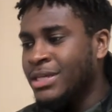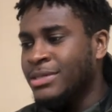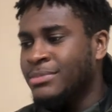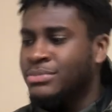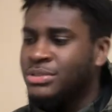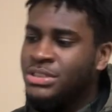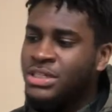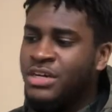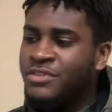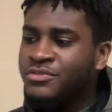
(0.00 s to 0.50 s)

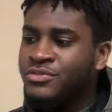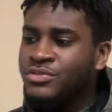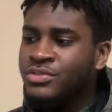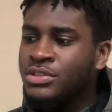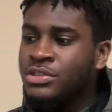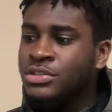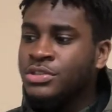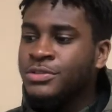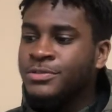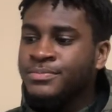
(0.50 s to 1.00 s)
but not for
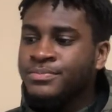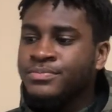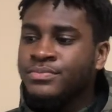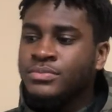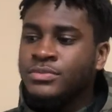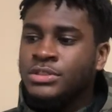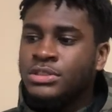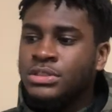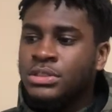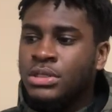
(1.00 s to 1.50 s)
real though.
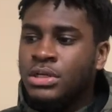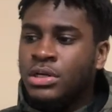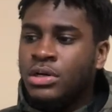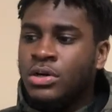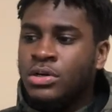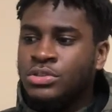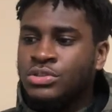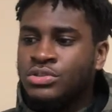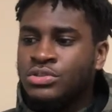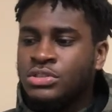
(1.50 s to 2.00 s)

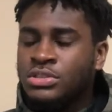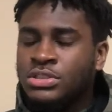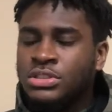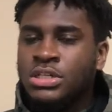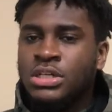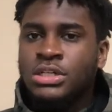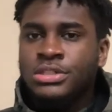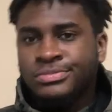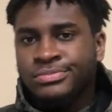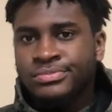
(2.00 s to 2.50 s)
All jokes
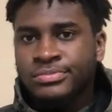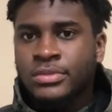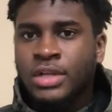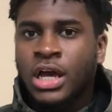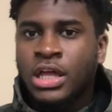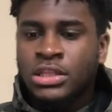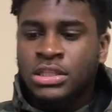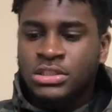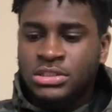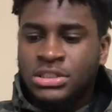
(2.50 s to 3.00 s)
aside,
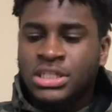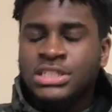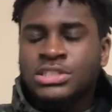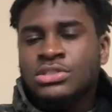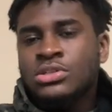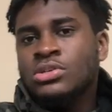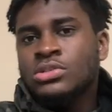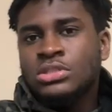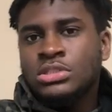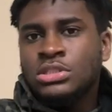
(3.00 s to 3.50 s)
I, that
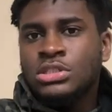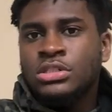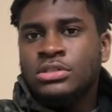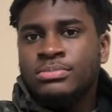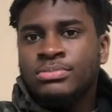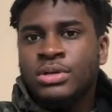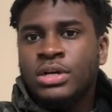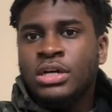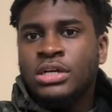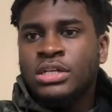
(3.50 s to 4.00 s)
song is good,
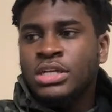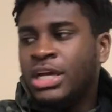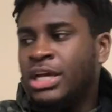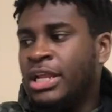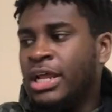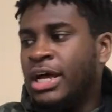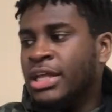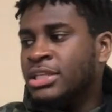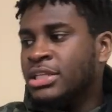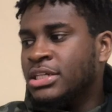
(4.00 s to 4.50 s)
bro. I,
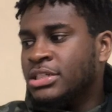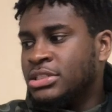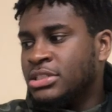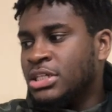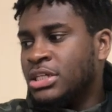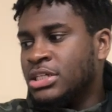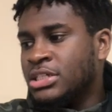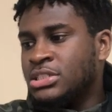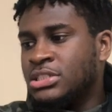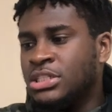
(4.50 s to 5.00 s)
I like,
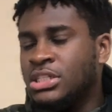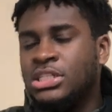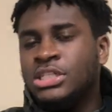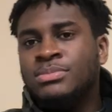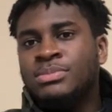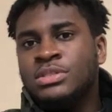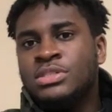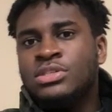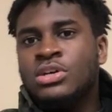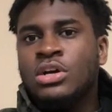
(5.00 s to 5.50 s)
like I said, he
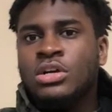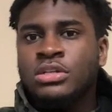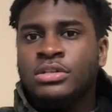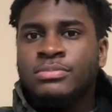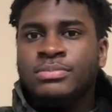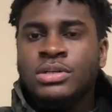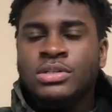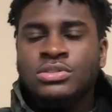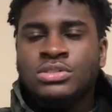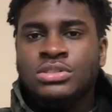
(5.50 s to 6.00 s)
be talking
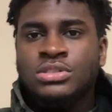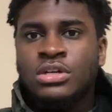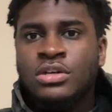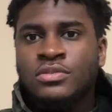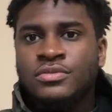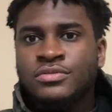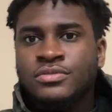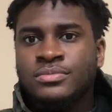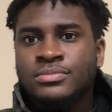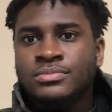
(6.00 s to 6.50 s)
about
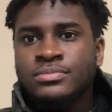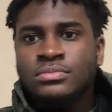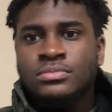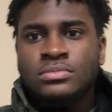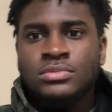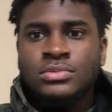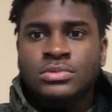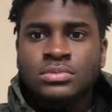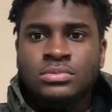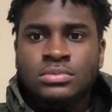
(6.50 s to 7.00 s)
stuff.
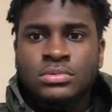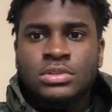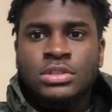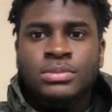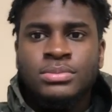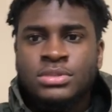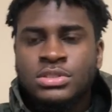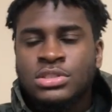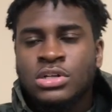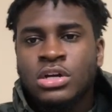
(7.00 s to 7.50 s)
He
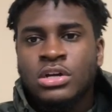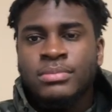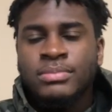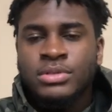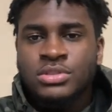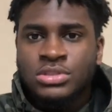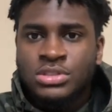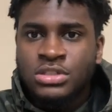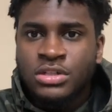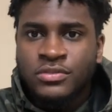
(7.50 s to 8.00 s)
be talking
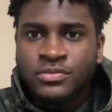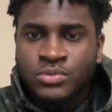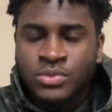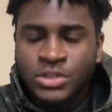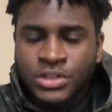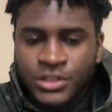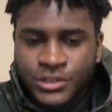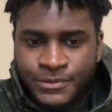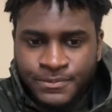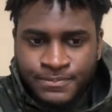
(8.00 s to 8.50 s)
about stuff
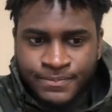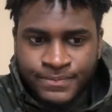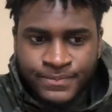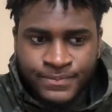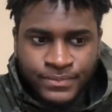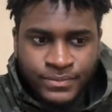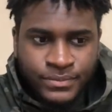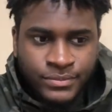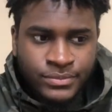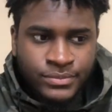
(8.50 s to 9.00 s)
where
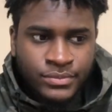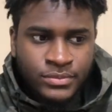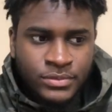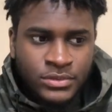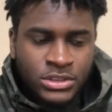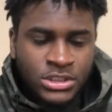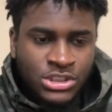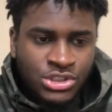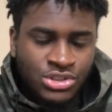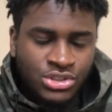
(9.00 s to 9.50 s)

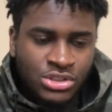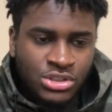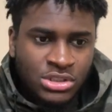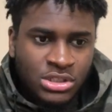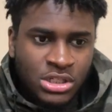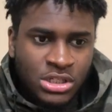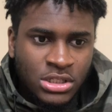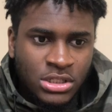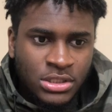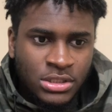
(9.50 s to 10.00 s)
it's just
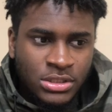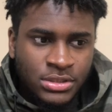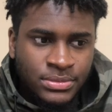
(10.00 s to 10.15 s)
like